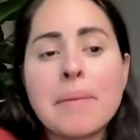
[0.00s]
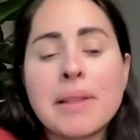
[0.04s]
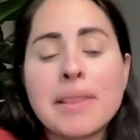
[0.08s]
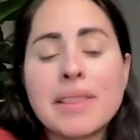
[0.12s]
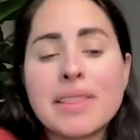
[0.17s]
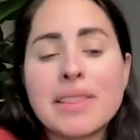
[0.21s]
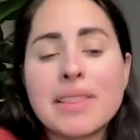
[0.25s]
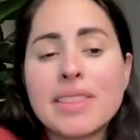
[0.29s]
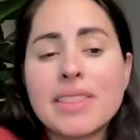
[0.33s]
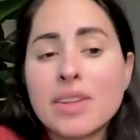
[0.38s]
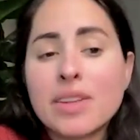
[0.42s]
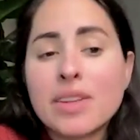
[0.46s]
but
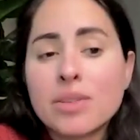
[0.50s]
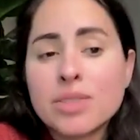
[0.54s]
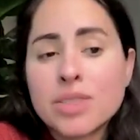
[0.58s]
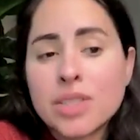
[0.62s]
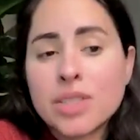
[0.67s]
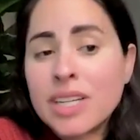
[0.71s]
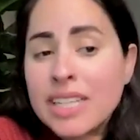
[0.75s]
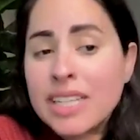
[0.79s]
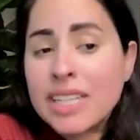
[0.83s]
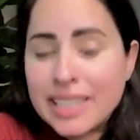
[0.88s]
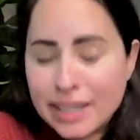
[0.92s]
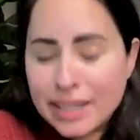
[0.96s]
those
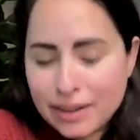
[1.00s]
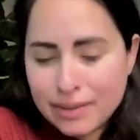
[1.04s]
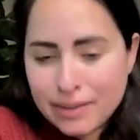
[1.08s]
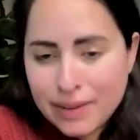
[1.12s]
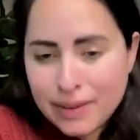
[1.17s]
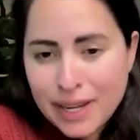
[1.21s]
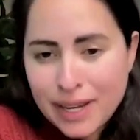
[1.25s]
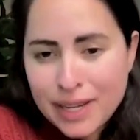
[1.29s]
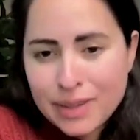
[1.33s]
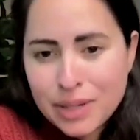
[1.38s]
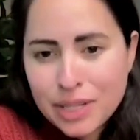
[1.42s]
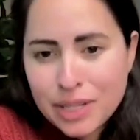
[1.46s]
are
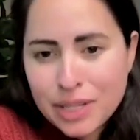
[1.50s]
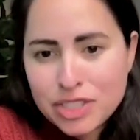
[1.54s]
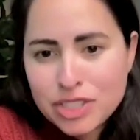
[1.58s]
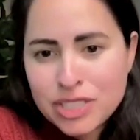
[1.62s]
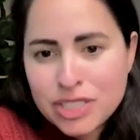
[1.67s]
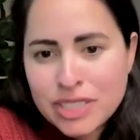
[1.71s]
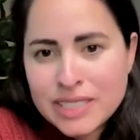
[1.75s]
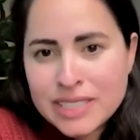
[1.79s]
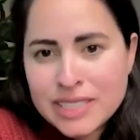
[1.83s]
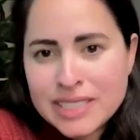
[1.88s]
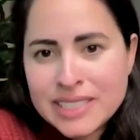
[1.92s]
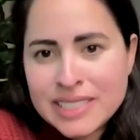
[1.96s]
clarifying
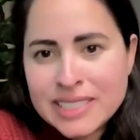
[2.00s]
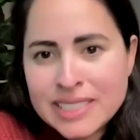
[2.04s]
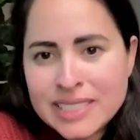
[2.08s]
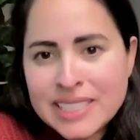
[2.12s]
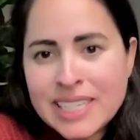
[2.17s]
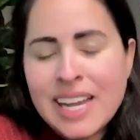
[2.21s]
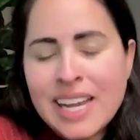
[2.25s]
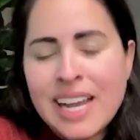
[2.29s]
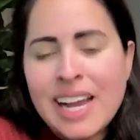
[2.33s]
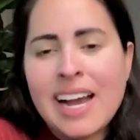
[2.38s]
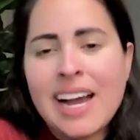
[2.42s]
questions.